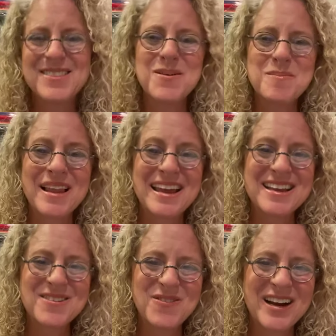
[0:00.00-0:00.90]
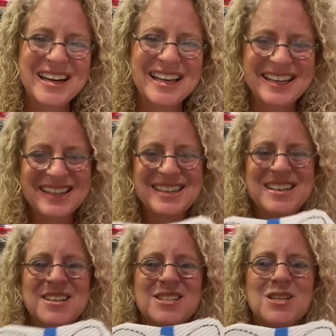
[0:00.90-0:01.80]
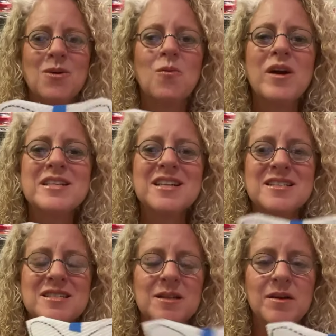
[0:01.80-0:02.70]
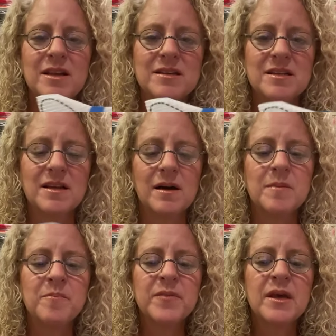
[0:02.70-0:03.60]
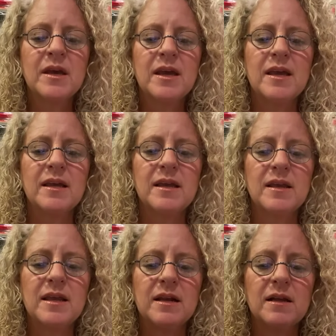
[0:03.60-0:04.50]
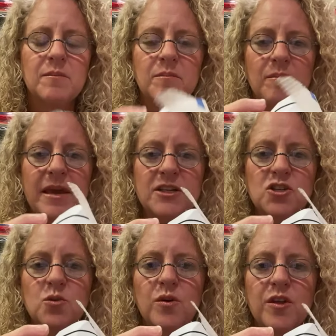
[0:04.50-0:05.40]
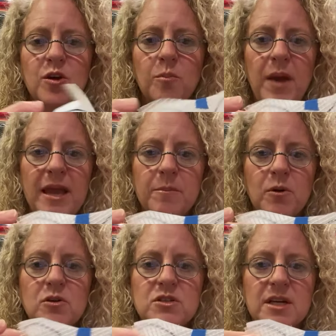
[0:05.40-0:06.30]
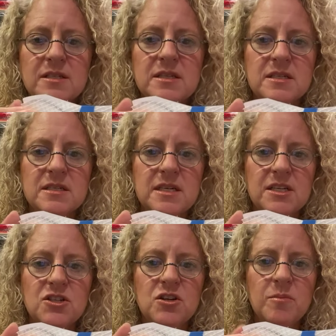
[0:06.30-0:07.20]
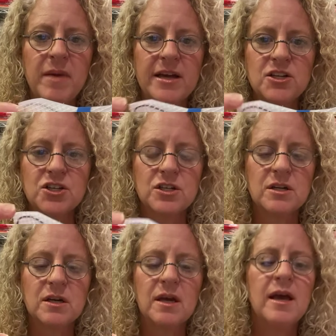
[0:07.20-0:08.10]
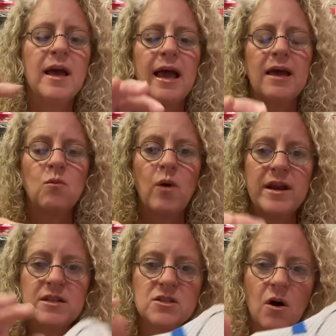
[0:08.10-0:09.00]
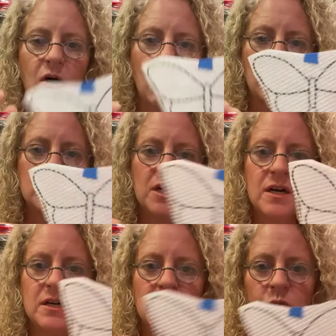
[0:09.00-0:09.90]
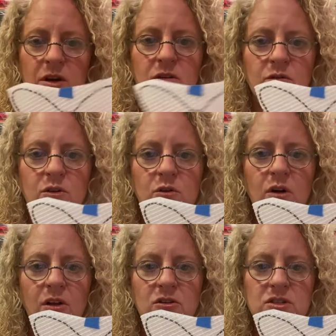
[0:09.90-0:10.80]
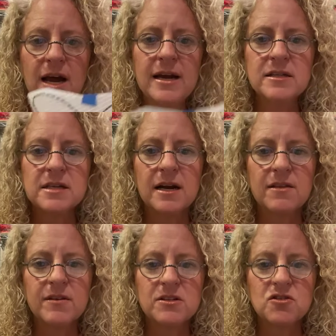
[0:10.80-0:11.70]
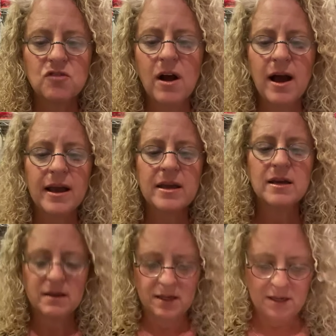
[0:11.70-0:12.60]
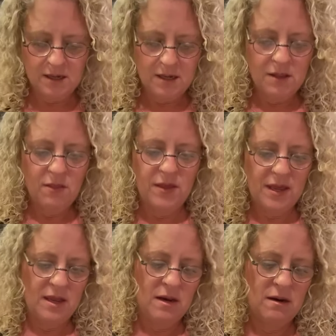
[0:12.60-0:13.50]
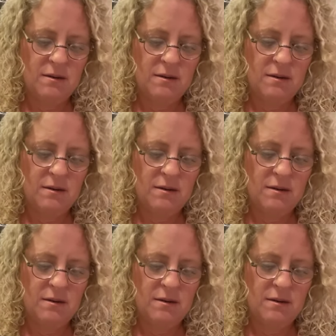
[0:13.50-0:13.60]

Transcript: playing and fighting. So what it does is it makes sure that your paper doesn't stick to your mesh. And when it's all done and when you've glued all your tiles on and it's dry, then